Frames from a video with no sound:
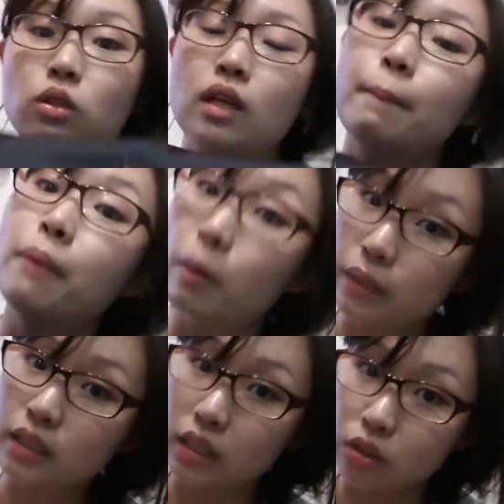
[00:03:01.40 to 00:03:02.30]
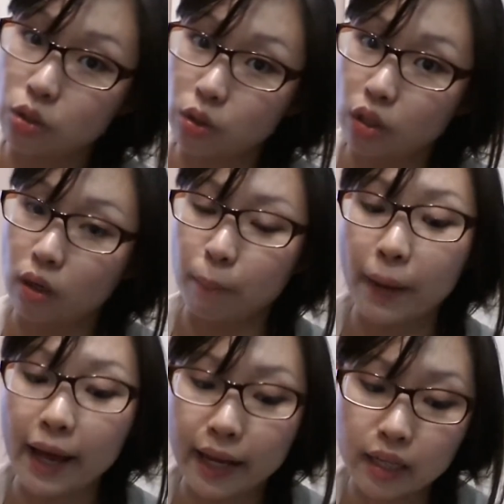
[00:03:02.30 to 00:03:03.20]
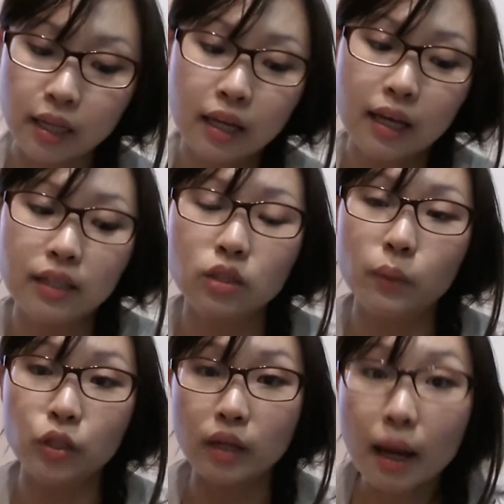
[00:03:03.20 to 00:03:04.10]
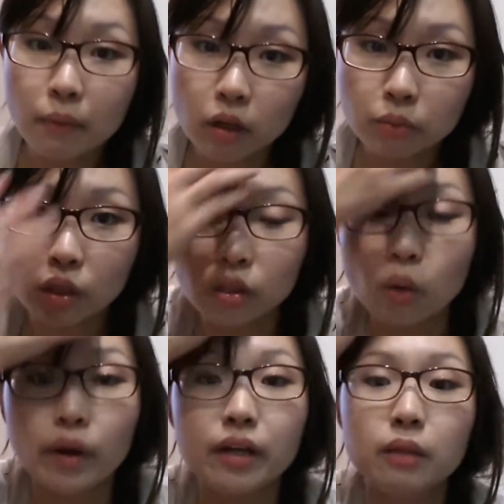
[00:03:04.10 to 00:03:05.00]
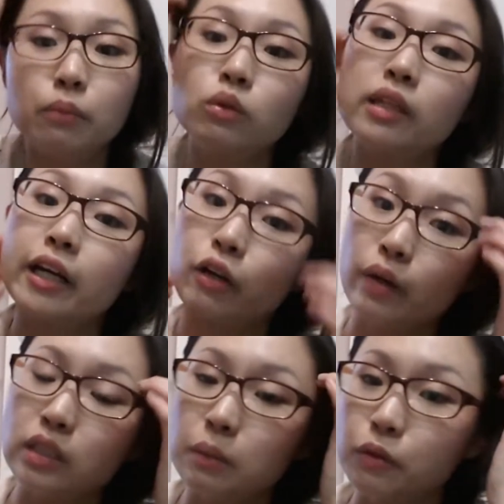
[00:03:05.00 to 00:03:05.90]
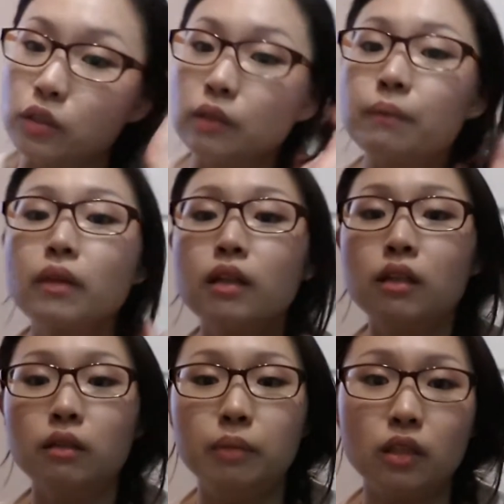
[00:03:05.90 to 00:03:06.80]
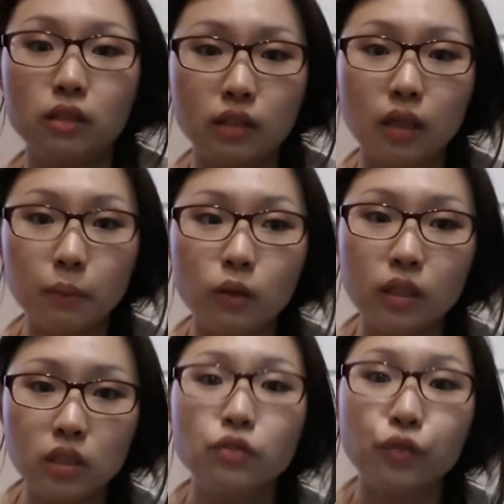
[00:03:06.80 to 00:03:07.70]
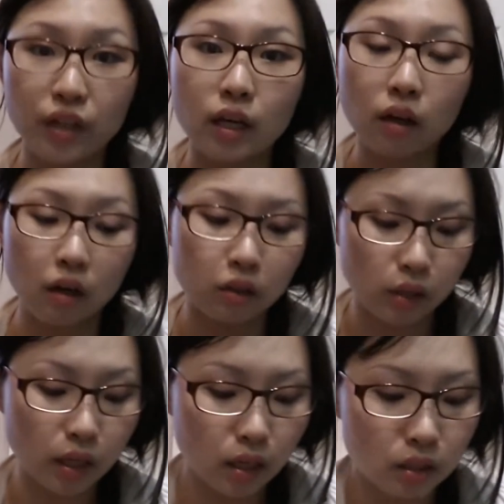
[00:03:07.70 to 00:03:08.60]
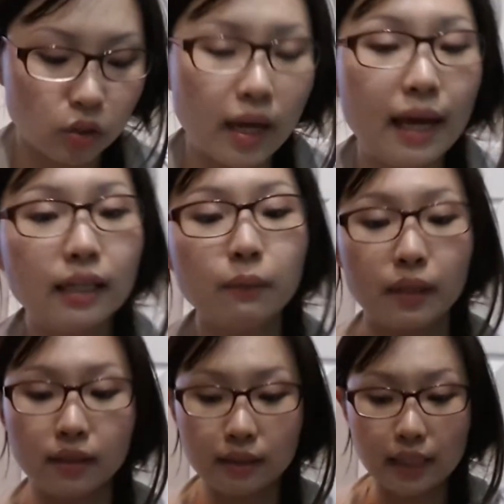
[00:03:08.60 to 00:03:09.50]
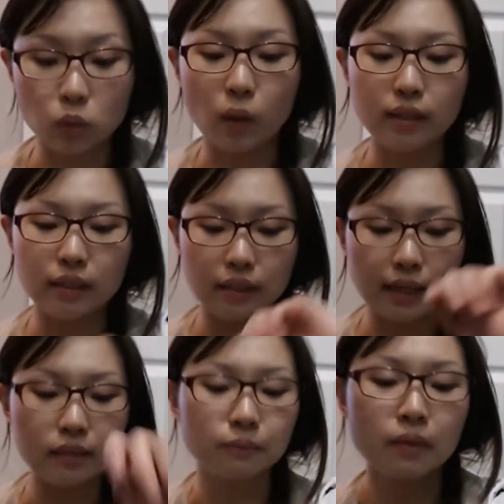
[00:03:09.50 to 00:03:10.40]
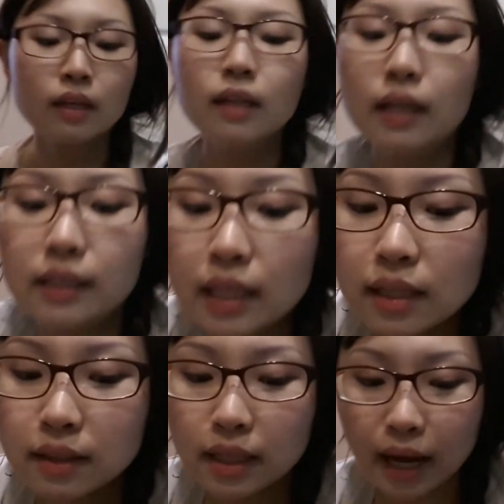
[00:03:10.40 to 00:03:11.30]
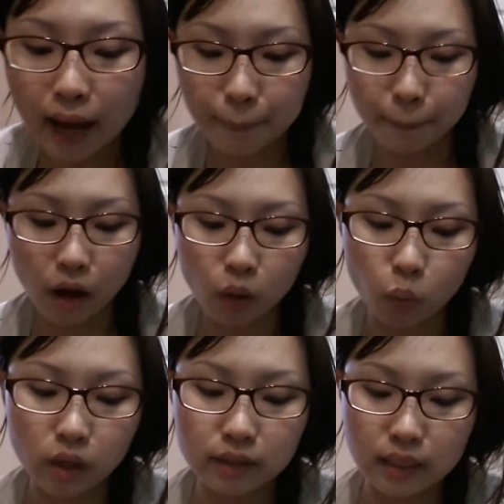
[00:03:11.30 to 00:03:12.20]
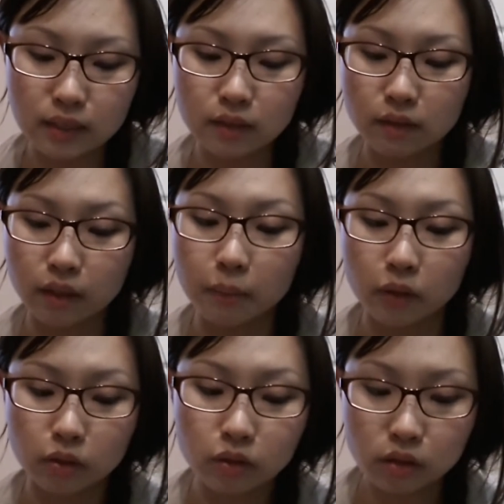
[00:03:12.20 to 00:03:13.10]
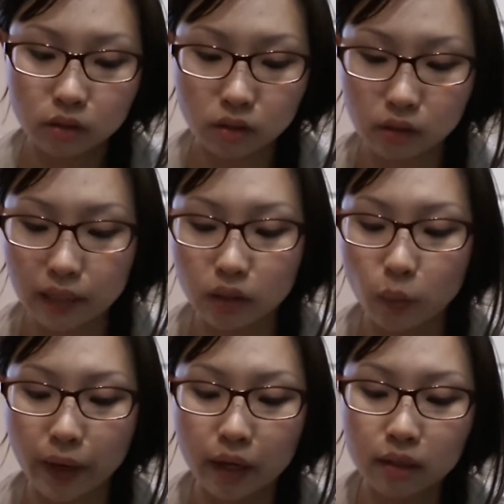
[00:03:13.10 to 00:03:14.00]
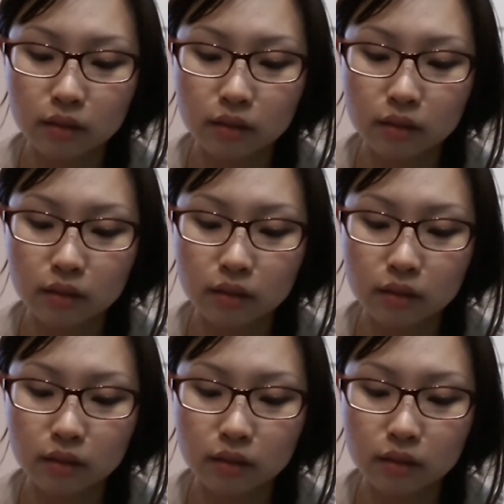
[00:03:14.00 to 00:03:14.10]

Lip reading: so you can pop this into your bag. And so when you come home, you're not wearing boots like a crazy person. Because Singapore is freaking hot, okay? So anyway, that's one thing done. Another thing I bought were these thermal underwear.